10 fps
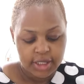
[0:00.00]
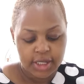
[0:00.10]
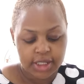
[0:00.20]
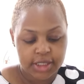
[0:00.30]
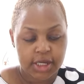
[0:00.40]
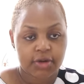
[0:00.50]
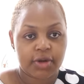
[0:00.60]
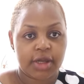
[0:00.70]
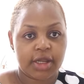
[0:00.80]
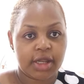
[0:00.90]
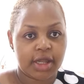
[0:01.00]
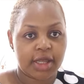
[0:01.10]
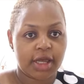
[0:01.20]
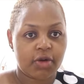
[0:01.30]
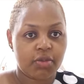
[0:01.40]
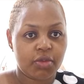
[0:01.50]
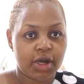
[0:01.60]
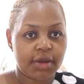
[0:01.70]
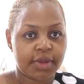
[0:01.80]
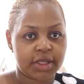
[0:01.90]
Ile struggle ya
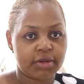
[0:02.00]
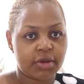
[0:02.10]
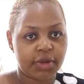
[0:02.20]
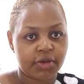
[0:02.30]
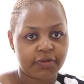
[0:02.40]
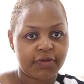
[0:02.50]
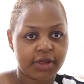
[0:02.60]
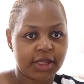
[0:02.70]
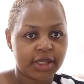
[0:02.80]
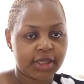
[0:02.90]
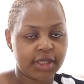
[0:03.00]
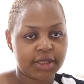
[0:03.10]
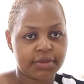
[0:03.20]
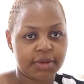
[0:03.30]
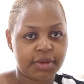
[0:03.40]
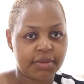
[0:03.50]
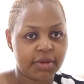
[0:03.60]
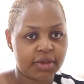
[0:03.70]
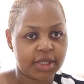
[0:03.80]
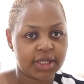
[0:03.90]
kumwaga maziwa when you're feeding this the baby
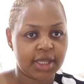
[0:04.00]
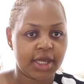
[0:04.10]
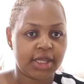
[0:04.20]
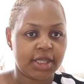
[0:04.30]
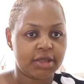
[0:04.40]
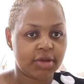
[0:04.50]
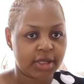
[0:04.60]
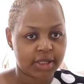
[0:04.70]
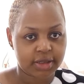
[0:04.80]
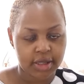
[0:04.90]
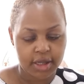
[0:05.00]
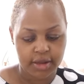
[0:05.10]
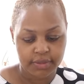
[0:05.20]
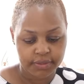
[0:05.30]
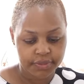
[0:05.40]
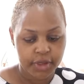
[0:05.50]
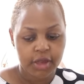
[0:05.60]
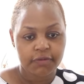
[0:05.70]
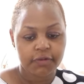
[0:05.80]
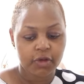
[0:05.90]
on this side, this one is um,
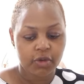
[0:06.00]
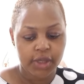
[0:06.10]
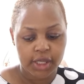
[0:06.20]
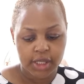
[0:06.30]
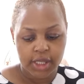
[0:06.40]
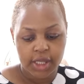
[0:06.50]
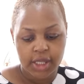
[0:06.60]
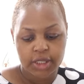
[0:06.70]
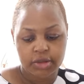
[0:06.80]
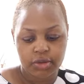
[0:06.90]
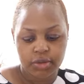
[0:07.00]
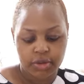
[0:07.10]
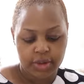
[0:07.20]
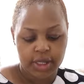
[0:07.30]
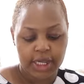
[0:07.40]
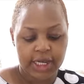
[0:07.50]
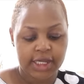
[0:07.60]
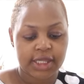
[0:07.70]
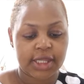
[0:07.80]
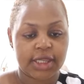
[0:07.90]
flowing. So I
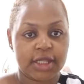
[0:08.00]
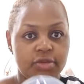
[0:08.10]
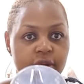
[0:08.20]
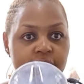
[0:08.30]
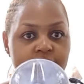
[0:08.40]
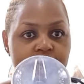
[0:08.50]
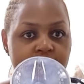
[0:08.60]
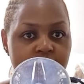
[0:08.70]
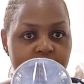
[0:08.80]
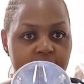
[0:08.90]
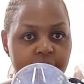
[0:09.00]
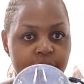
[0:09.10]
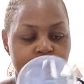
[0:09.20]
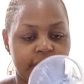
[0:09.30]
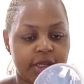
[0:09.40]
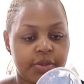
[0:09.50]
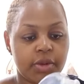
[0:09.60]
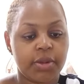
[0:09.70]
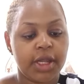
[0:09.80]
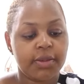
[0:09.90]
learned that this one can help with that
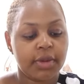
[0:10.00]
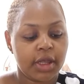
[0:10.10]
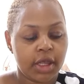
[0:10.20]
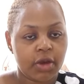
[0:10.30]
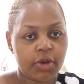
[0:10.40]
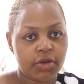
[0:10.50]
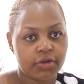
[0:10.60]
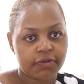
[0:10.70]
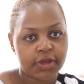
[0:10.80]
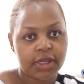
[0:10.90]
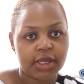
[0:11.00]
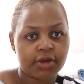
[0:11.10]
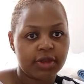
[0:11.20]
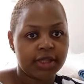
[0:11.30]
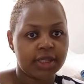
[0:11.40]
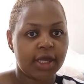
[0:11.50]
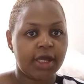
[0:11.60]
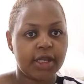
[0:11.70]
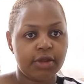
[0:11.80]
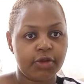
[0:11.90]
problem. When you're feeding on this
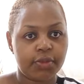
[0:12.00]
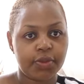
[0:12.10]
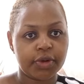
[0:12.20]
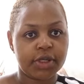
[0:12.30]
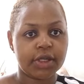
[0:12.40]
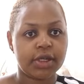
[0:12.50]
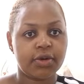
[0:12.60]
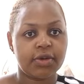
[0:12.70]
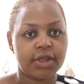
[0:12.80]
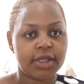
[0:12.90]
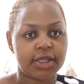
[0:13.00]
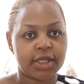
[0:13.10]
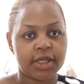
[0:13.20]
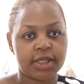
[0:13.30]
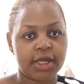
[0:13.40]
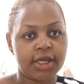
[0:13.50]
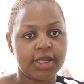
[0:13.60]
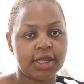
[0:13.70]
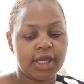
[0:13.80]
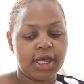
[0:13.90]
side, you put on this other
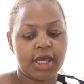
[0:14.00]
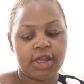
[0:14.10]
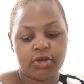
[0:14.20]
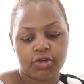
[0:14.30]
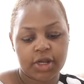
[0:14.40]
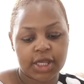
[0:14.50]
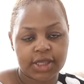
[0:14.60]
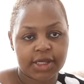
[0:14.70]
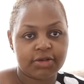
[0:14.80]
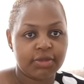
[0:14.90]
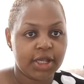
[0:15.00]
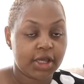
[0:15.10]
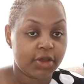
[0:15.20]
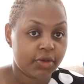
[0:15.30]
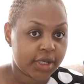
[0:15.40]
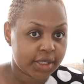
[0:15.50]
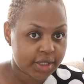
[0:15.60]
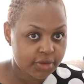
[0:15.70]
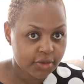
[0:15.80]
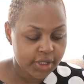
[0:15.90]
side and you collect that milk you can
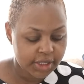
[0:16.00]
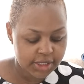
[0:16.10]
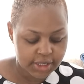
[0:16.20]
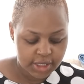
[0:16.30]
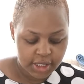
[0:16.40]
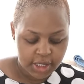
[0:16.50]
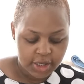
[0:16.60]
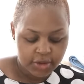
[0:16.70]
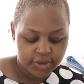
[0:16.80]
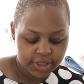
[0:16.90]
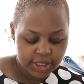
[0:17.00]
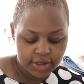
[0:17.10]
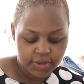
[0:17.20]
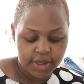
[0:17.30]
store it because either